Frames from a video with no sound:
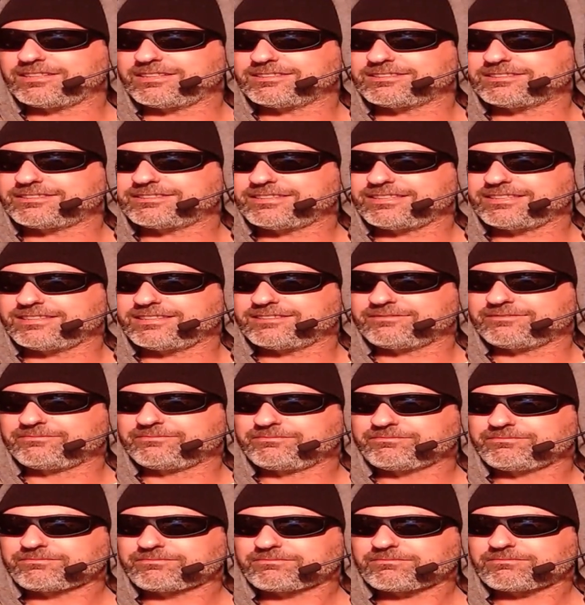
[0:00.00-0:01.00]
in a scene
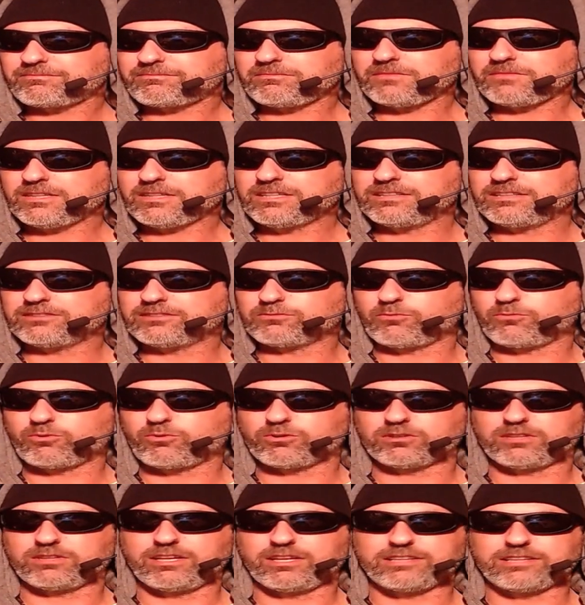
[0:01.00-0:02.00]
is
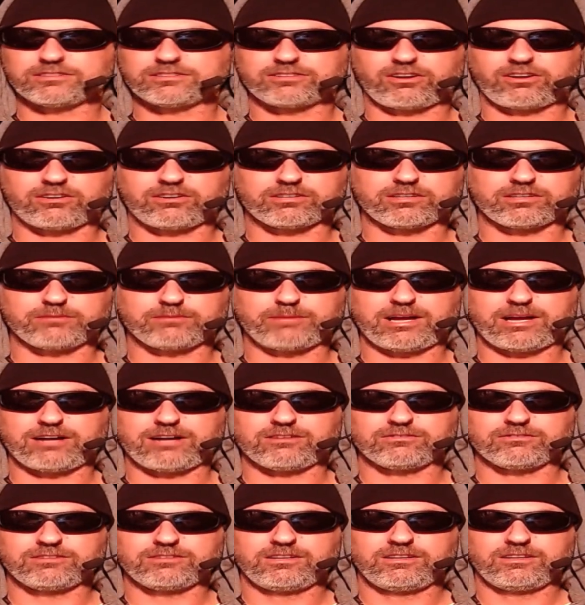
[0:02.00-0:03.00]
more or less talking
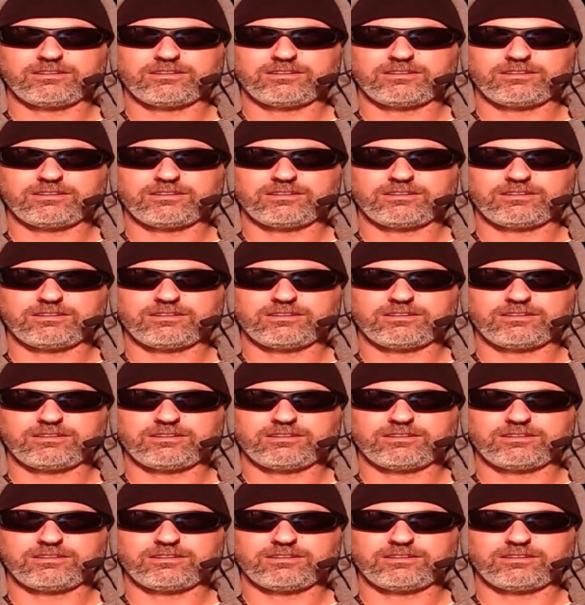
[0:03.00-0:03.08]
about